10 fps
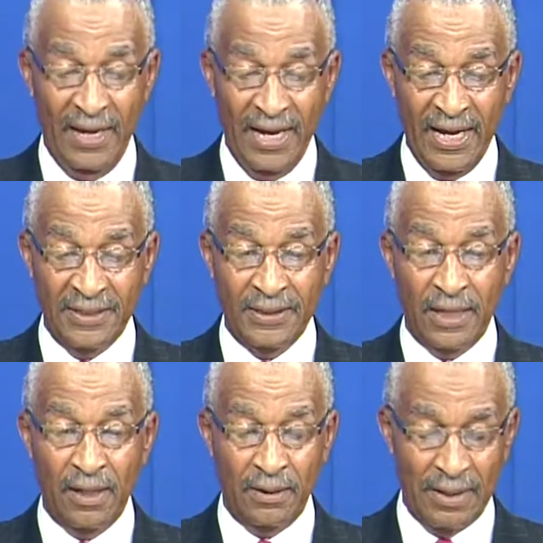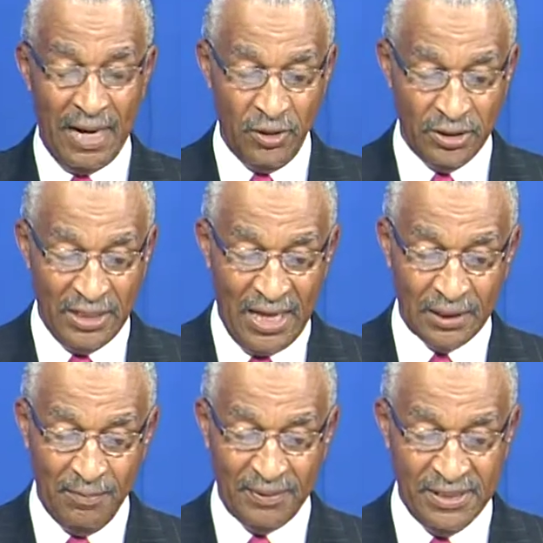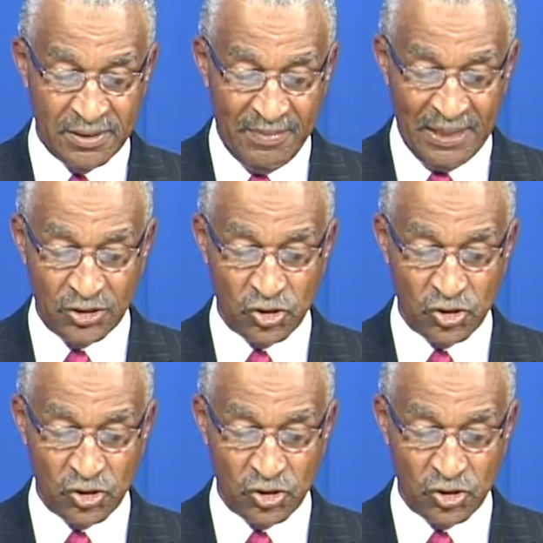And I heard a lot of complaints about the